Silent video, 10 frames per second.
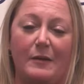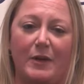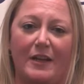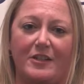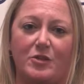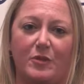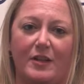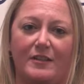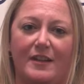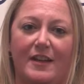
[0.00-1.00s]
pain
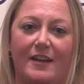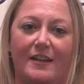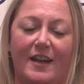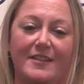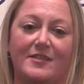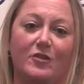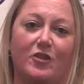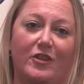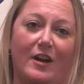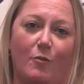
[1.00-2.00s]
management, and I still
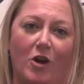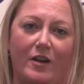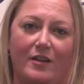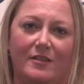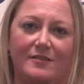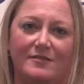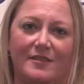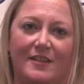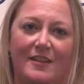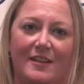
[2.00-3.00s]
could not walk.
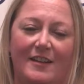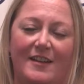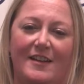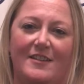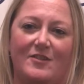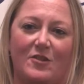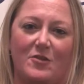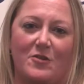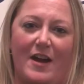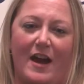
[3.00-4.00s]

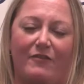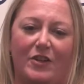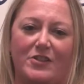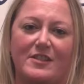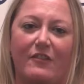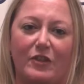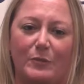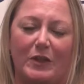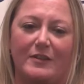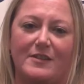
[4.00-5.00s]
So after
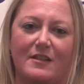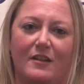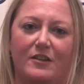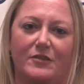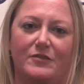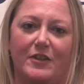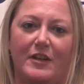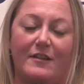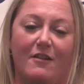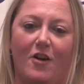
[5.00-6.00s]
seven months of
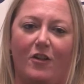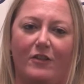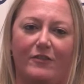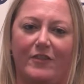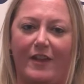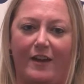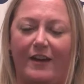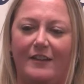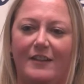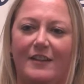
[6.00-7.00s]
all of
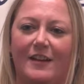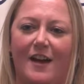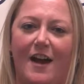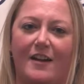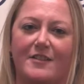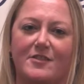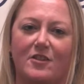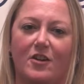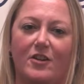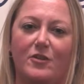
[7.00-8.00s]
that, I
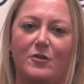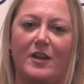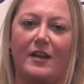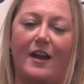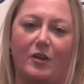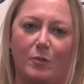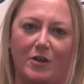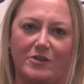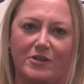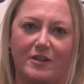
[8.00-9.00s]
started doing
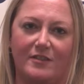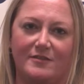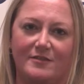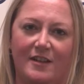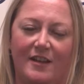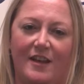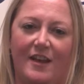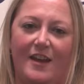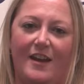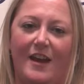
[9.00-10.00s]
acupuncture.
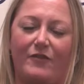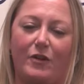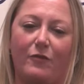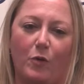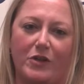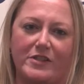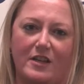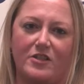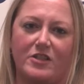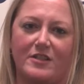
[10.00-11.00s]
And after four
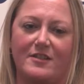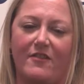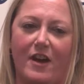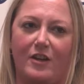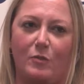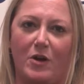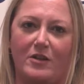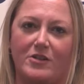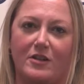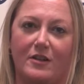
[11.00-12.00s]
sessions of
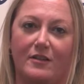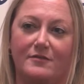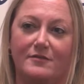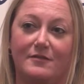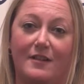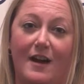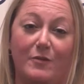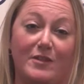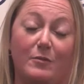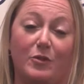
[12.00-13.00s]
acupuncture,
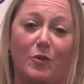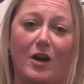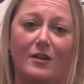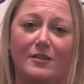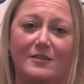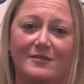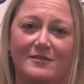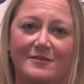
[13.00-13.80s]
I was able to walk